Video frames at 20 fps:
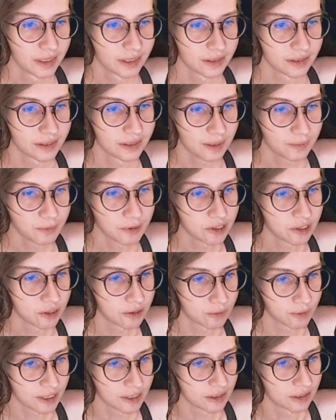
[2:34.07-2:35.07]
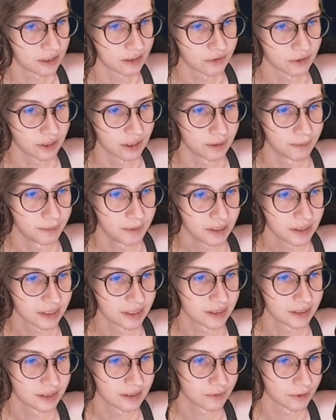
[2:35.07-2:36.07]
The Deputy Director for
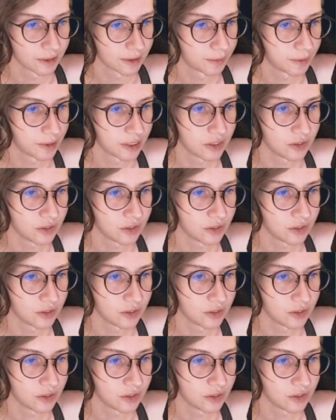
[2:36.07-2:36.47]
American Civil Liberty